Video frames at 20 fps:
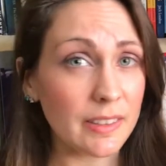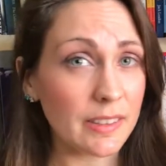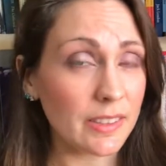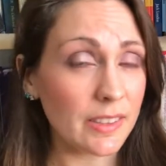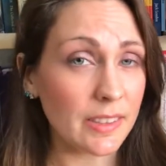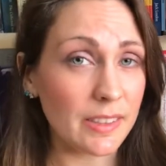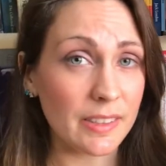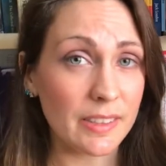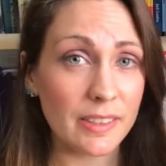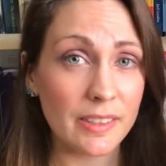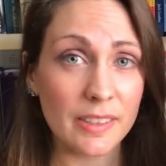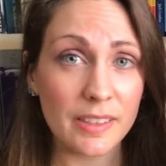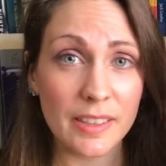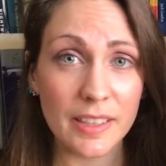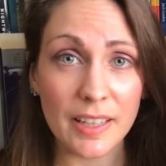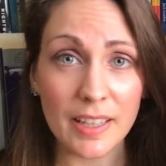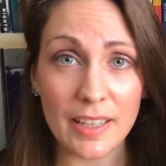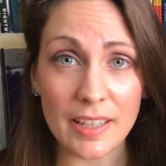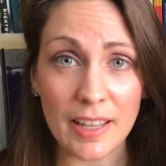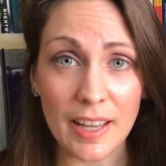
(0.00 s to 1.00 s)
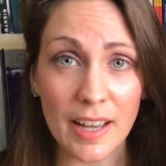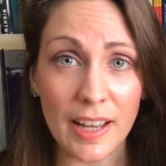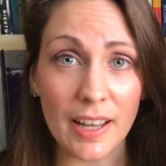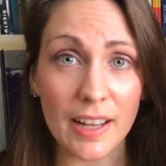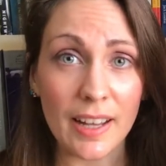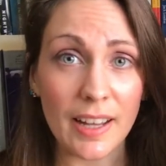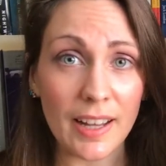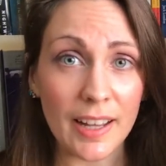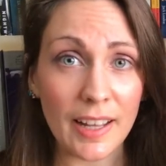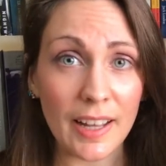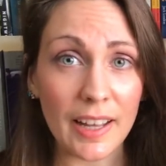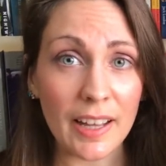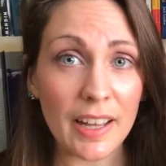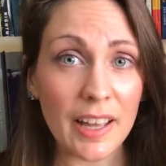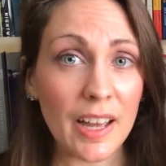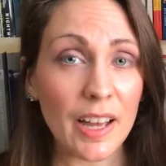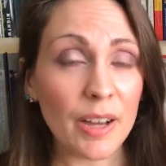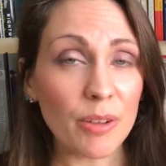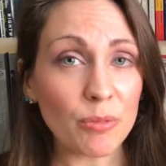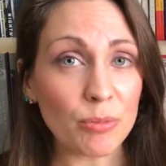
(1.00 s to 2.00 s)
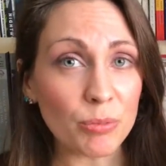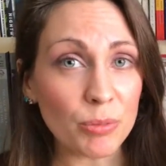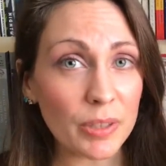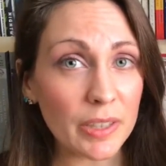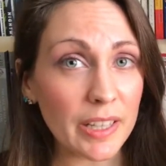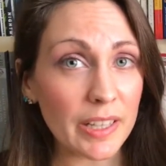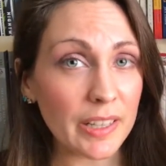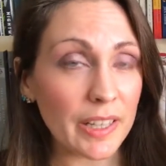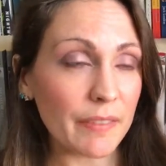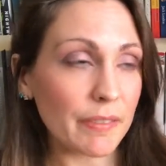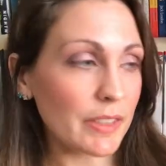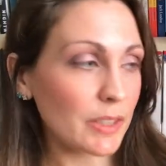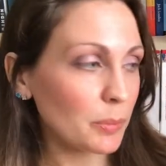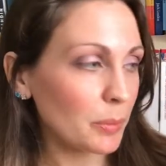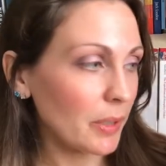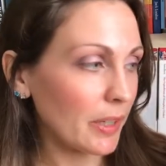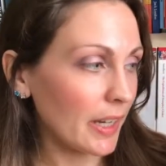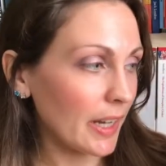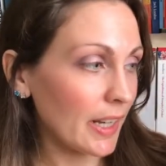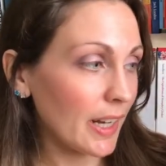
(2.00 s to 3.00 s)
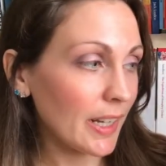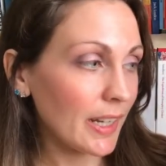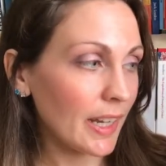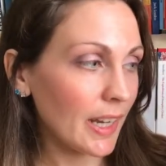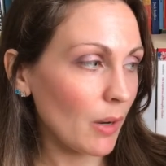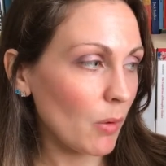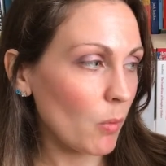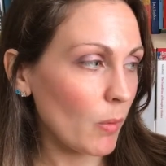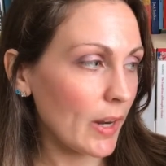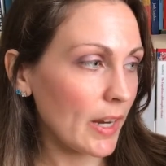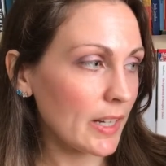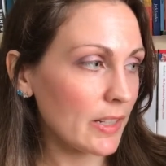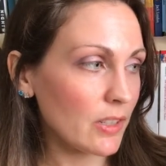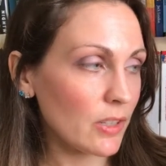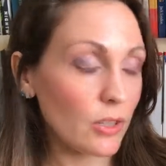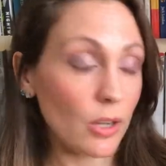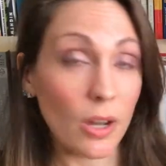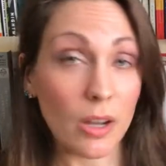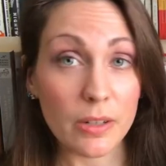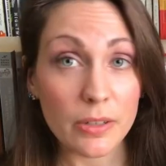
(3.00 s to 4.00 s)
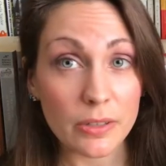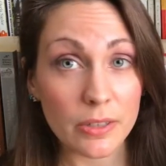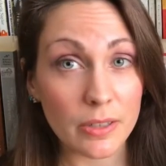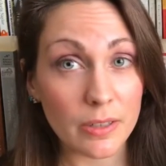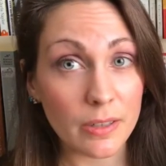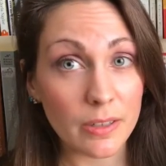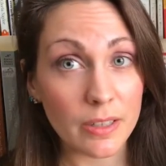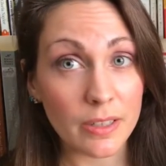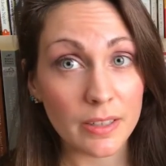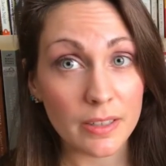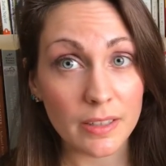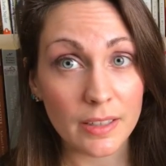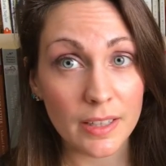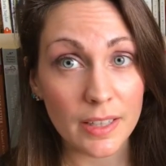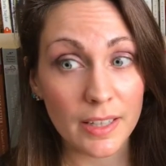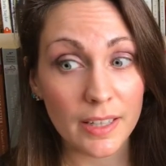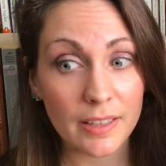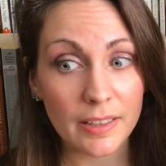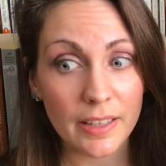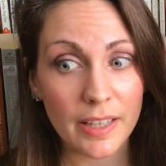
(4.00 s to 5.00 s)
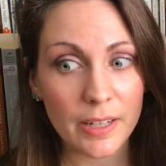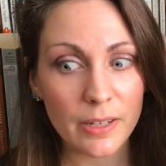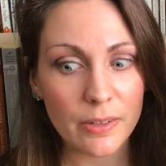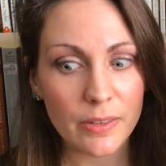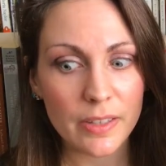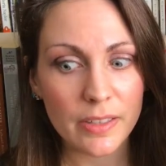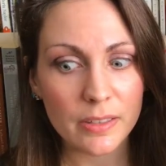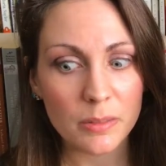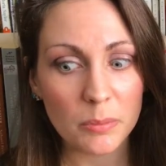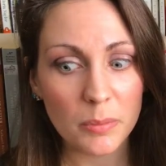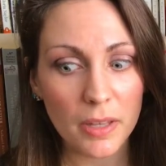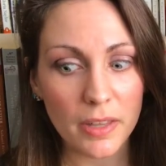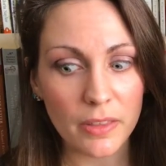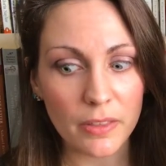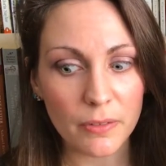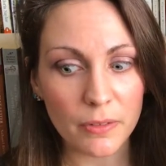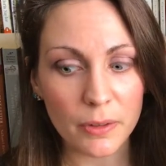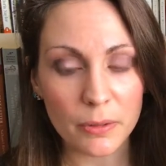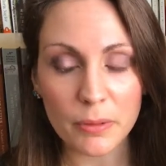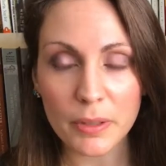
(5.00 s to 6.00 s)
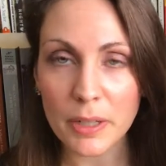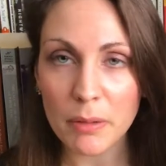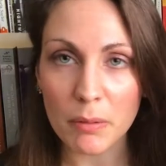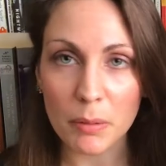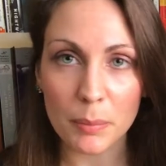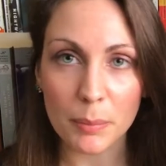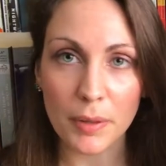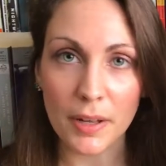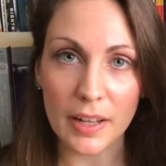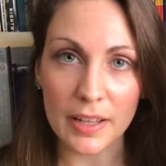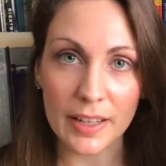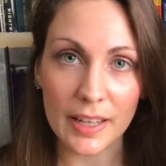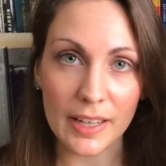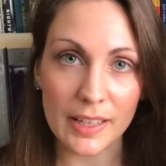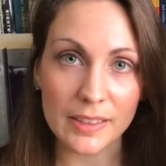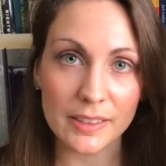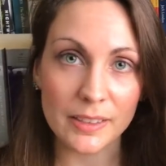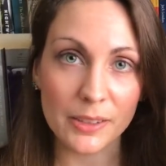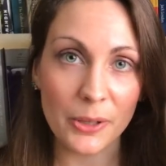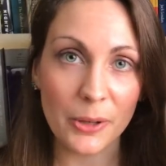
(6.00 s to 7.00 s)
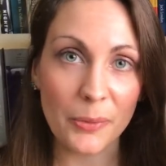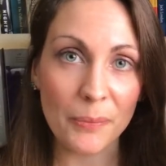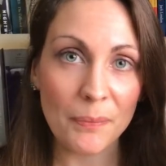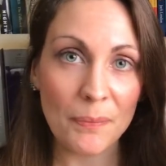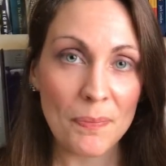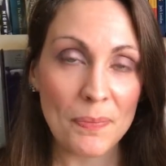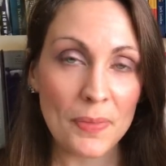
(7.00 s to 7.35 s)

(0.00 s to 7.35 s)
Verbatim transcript: Just, yeah, I really love this book, and I can't wait to talk to her uh, later this month for the Reading Women podcast, so